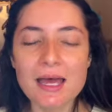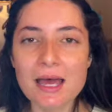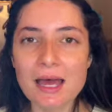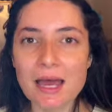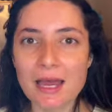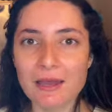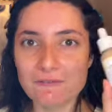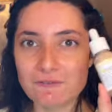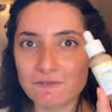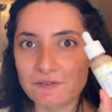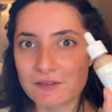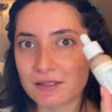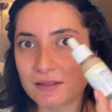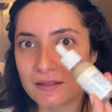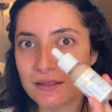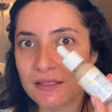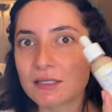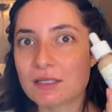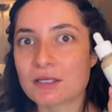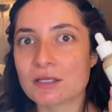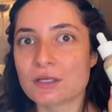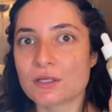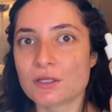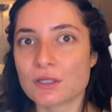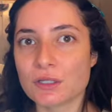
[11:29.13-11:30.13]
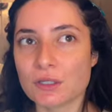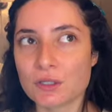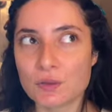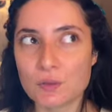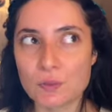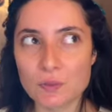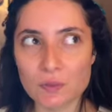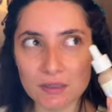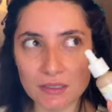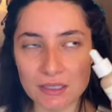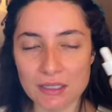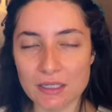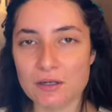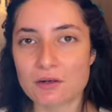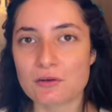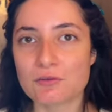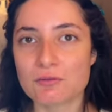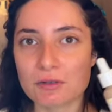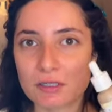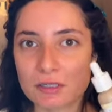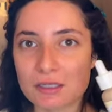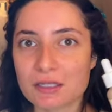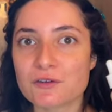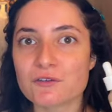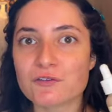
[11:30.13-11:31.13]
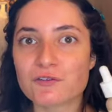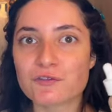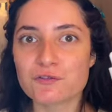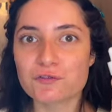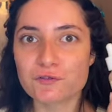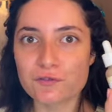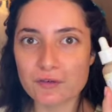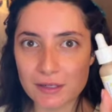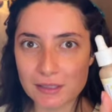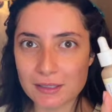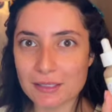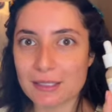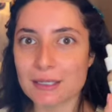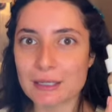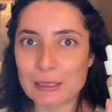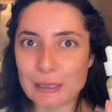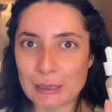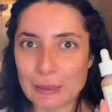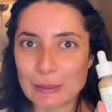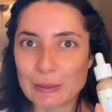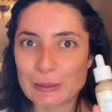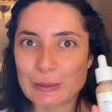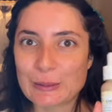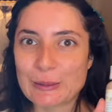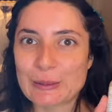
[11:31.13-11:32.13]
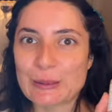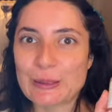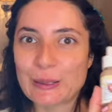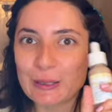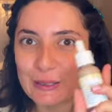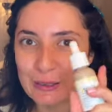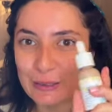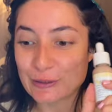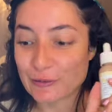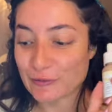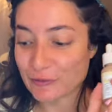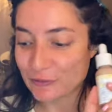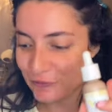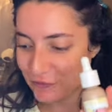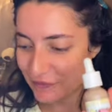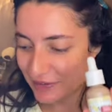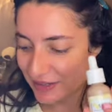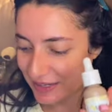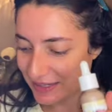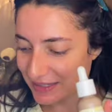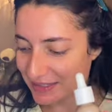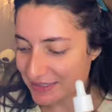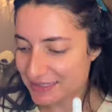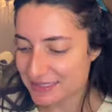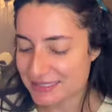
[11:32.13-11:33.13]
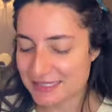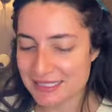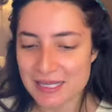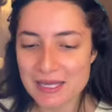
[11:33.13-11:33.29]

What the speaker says: I feel like you would get a really funny color on your face.